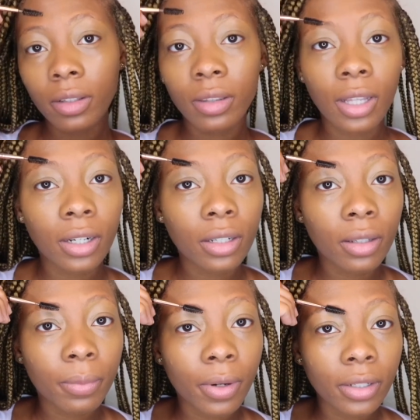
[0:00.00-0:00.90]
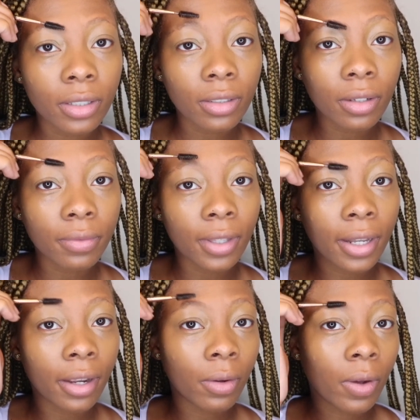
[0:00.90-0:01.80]
Then in the process of that,
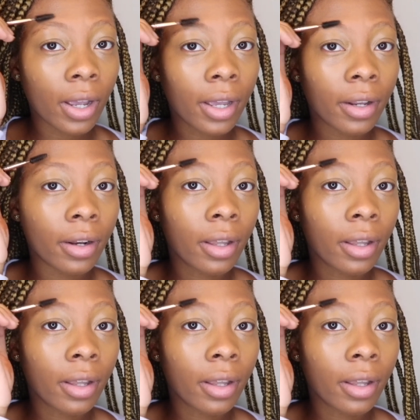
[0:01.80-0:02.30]
I go ahead and